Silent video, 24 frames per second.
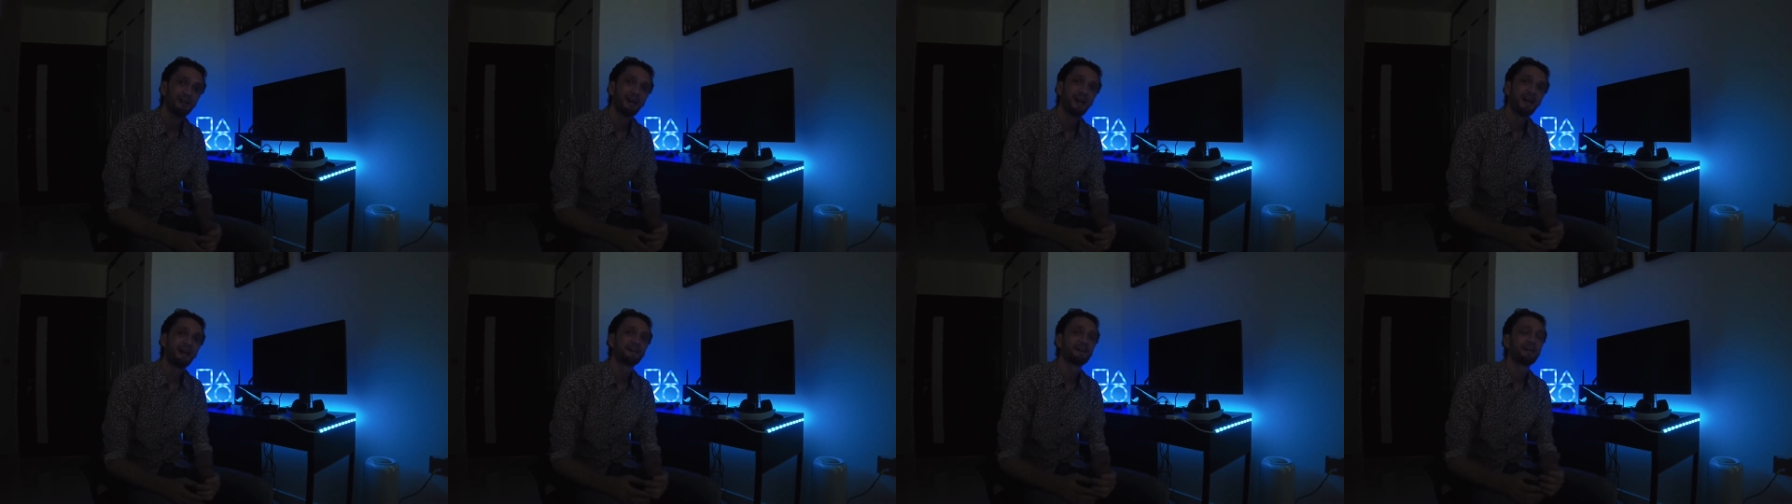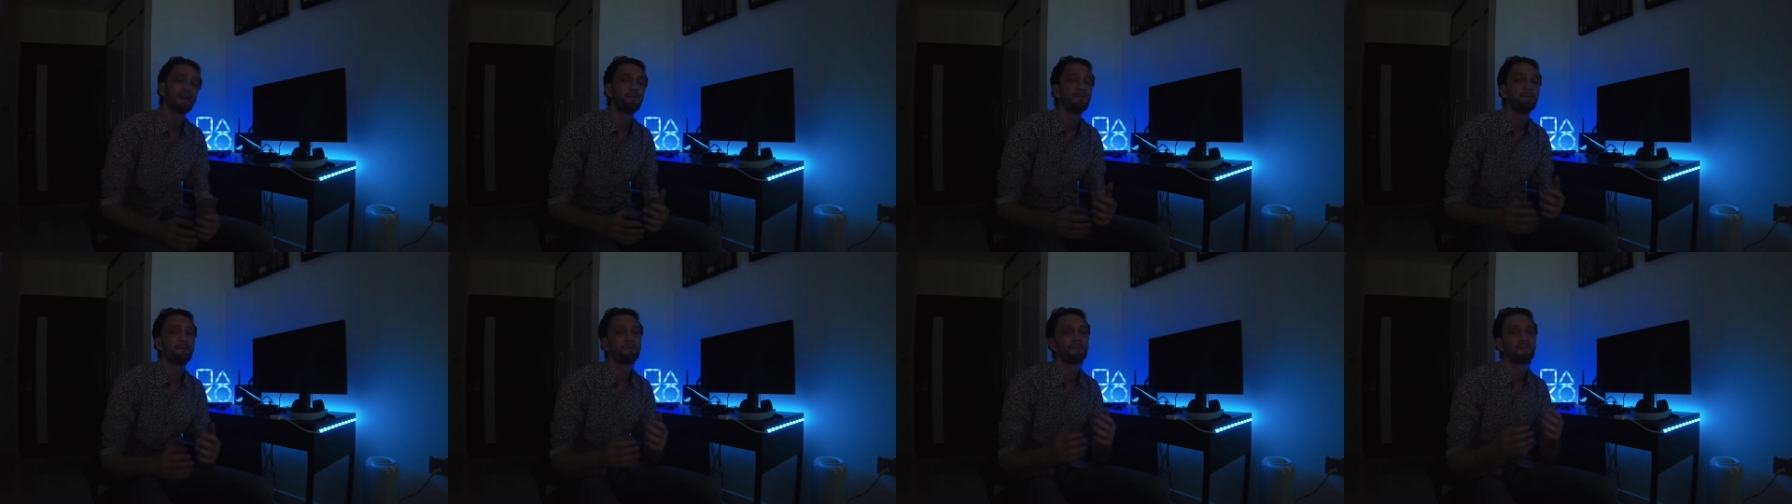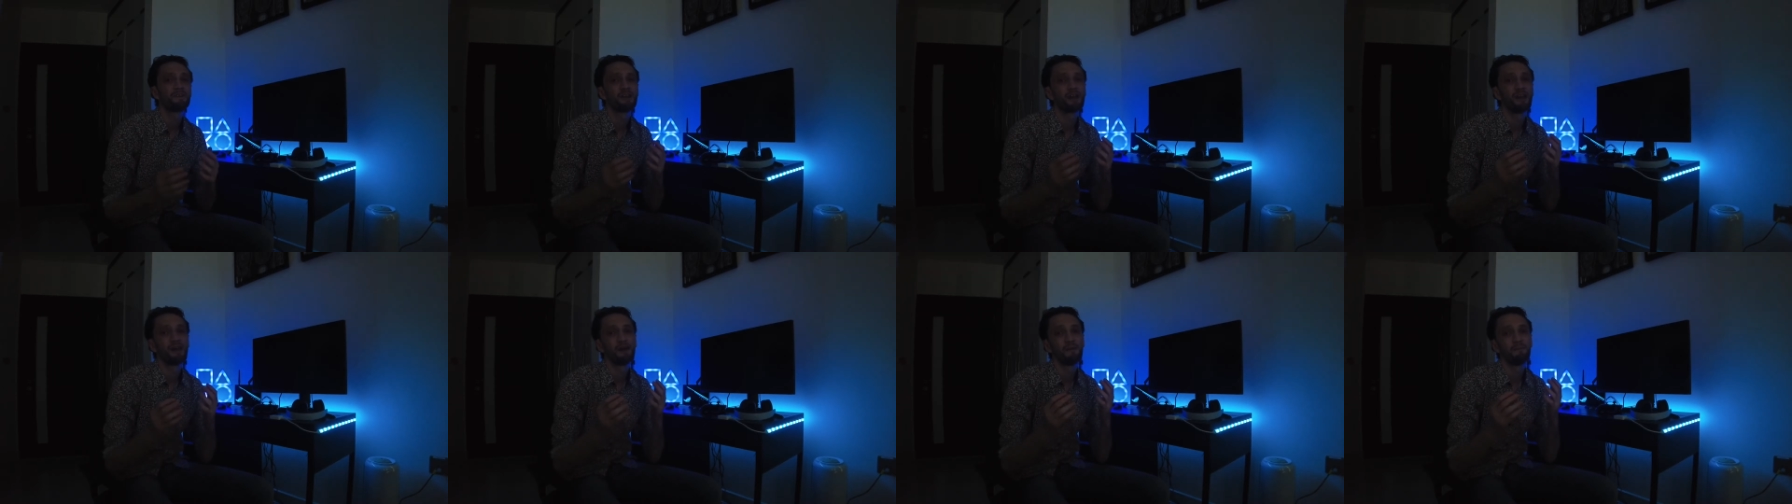I get
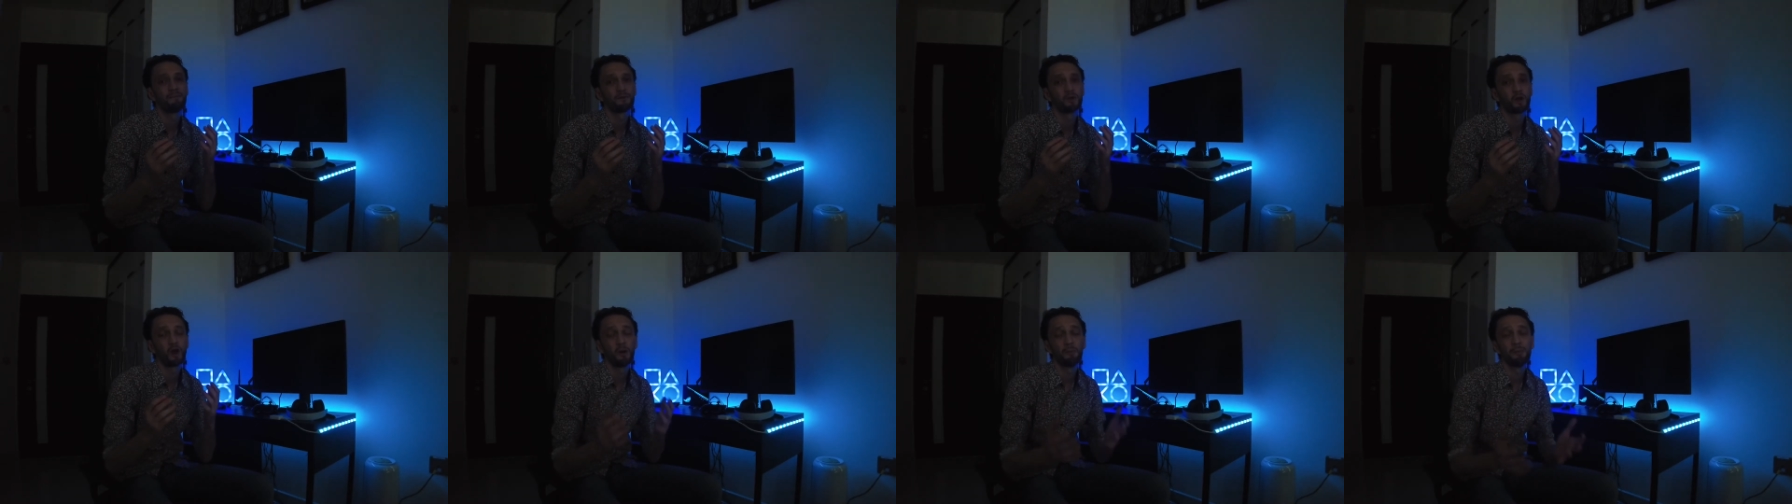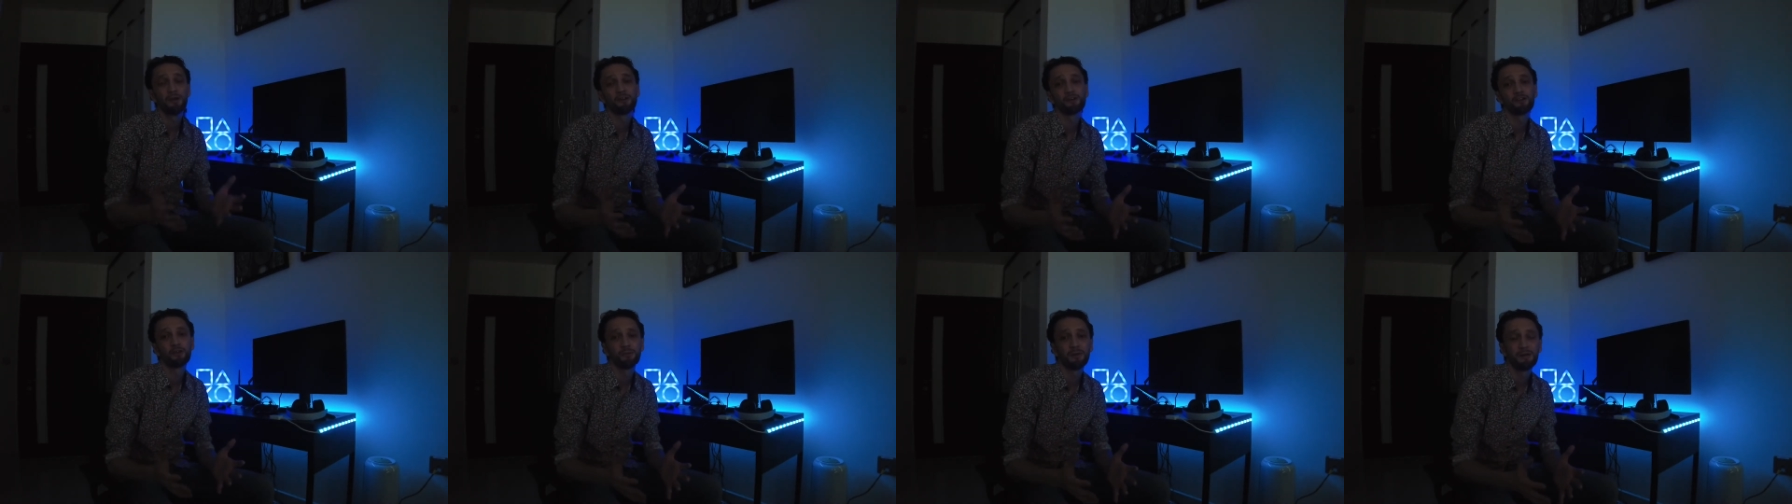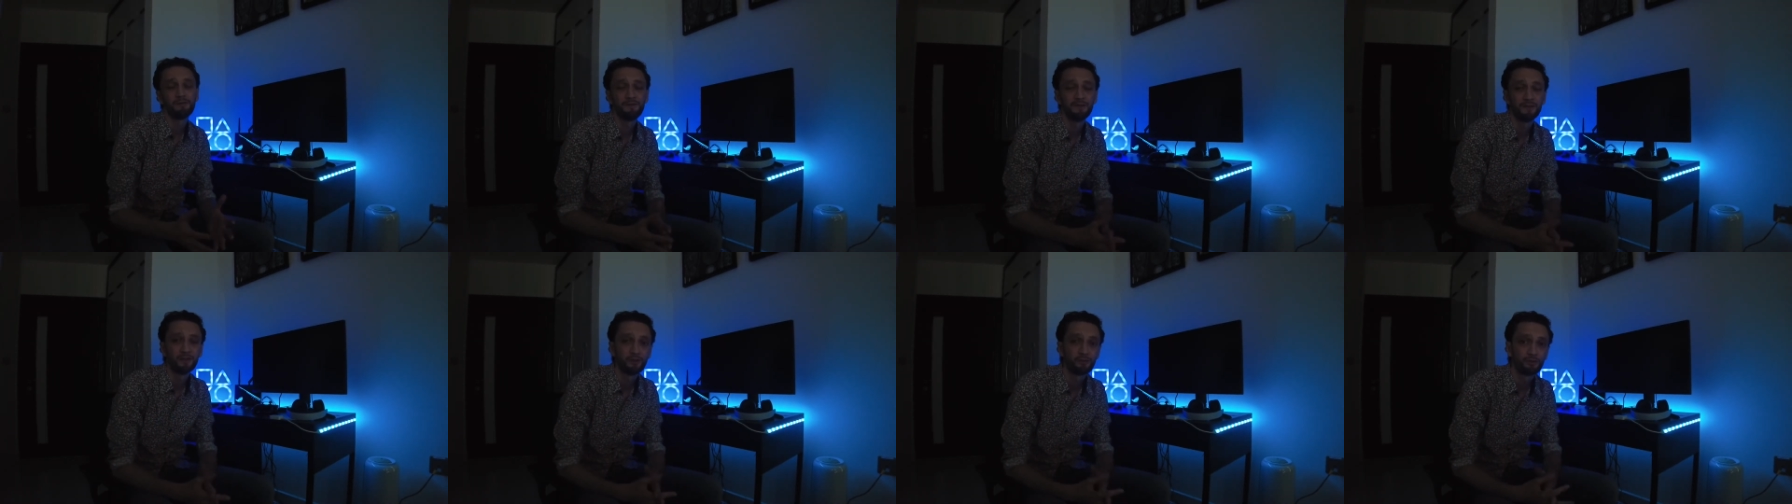comments on my
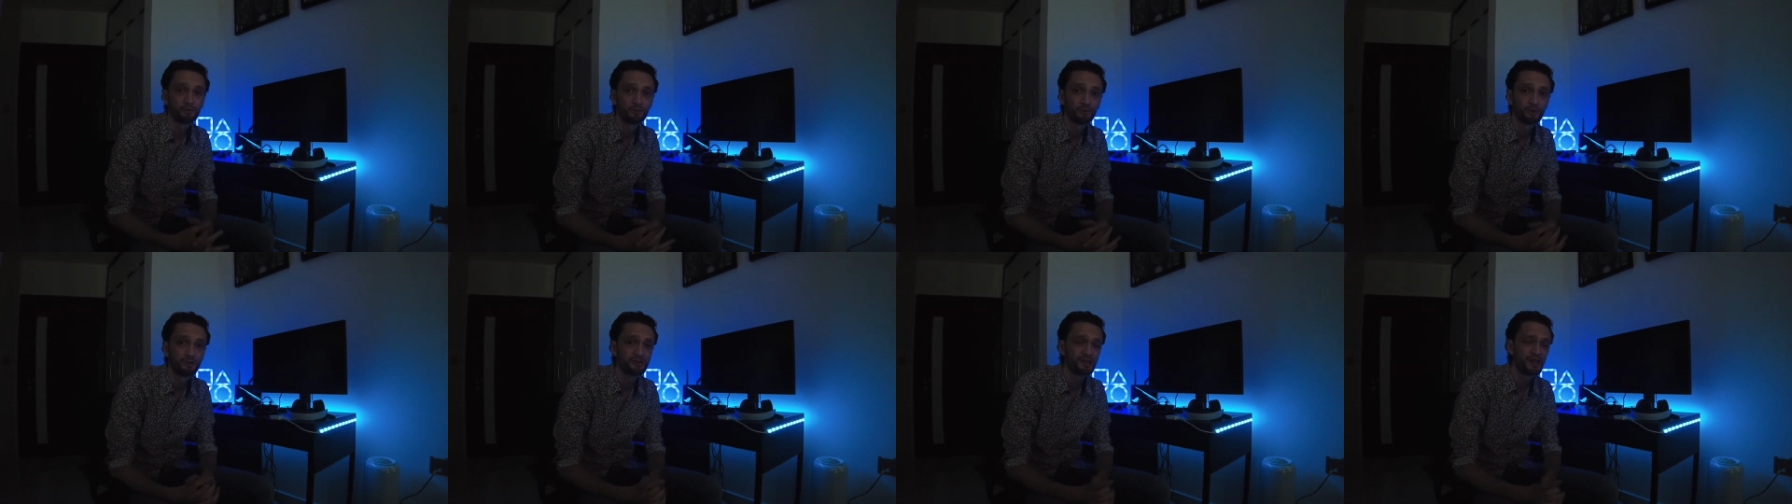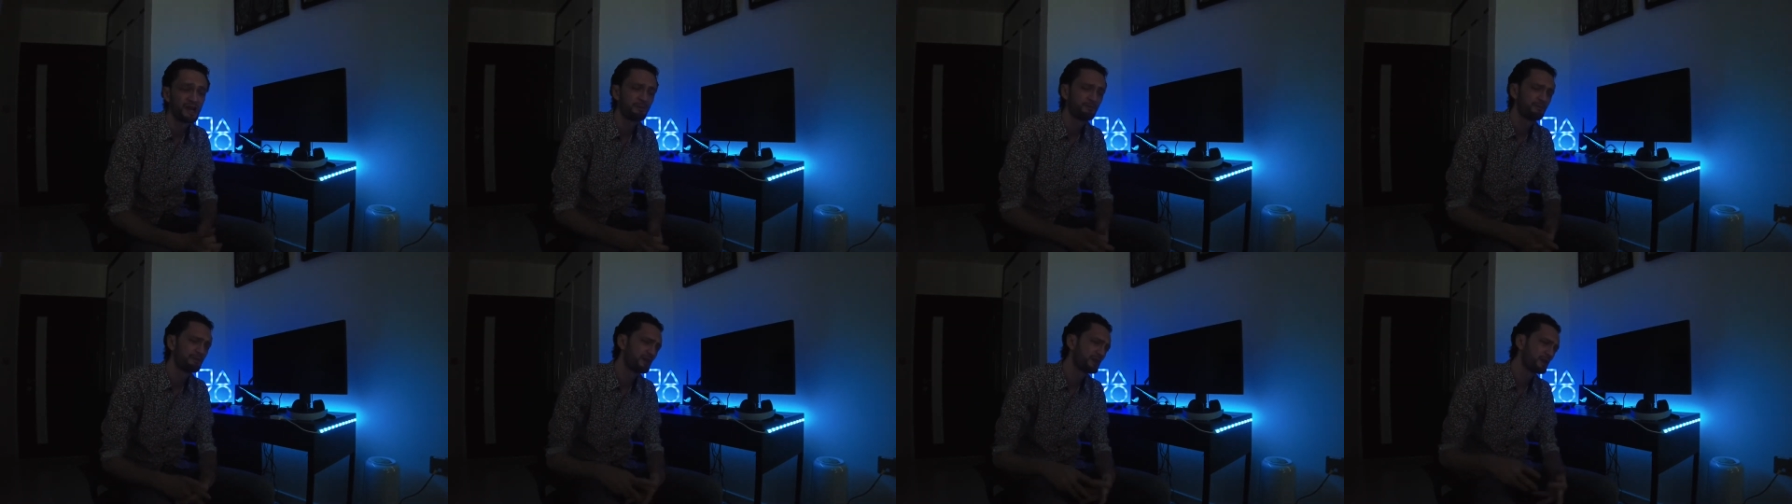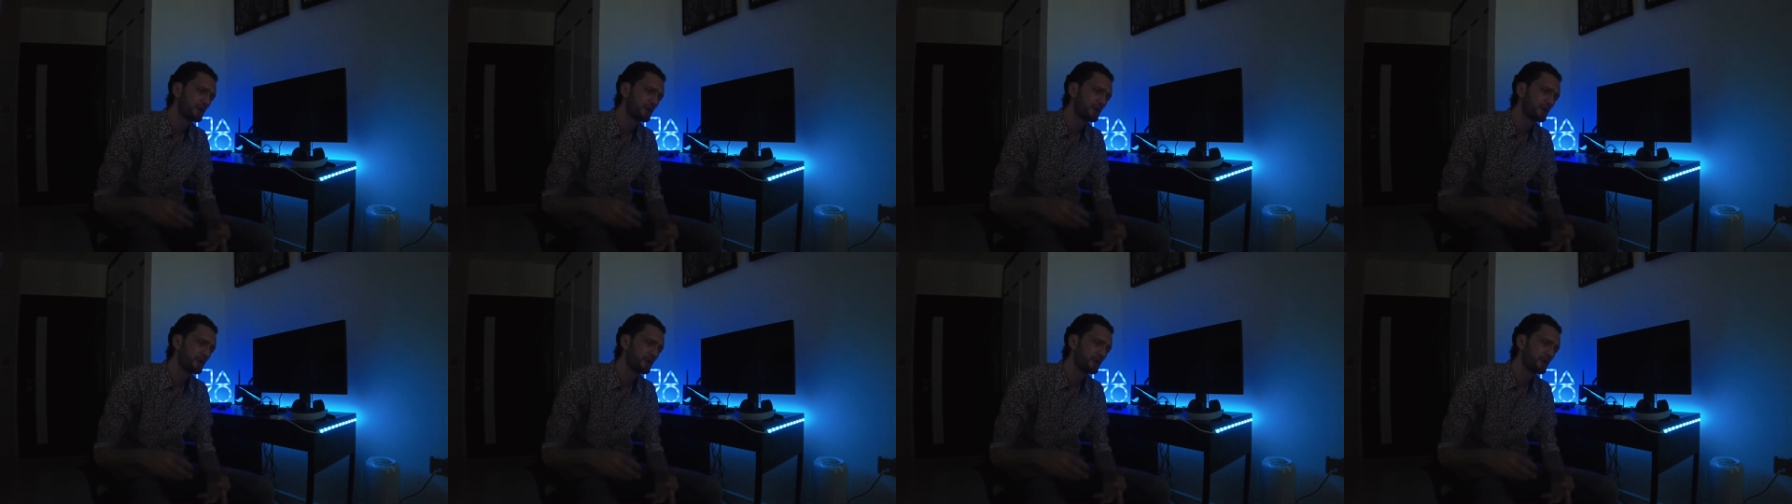videos all the time saying,